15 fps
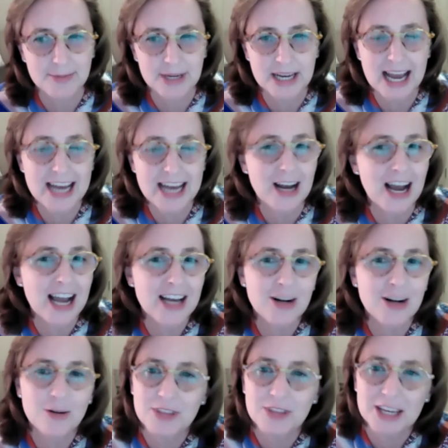But I I
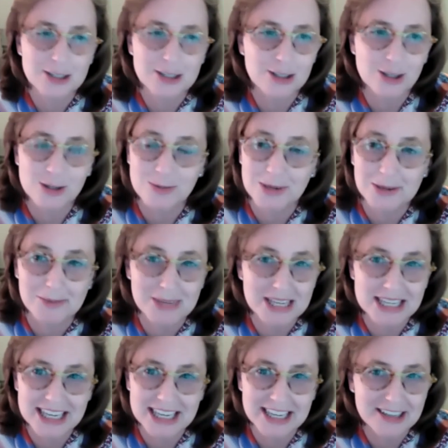don't think it's going to be
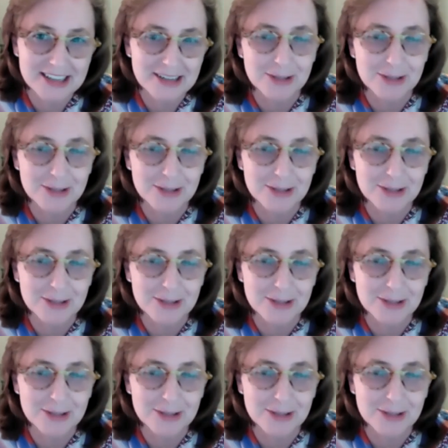immediate,